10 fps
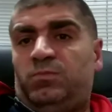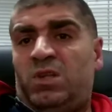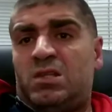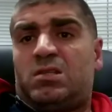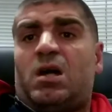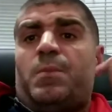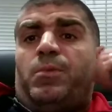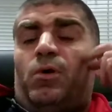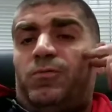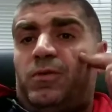this
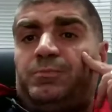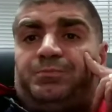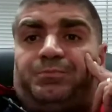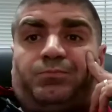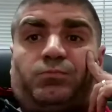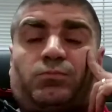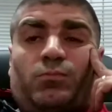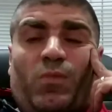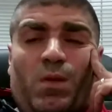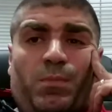type of
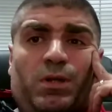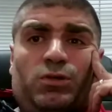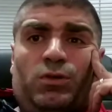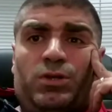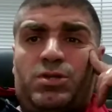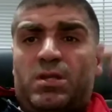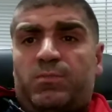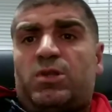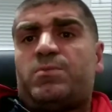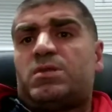pathology
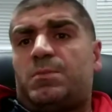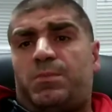symptoms and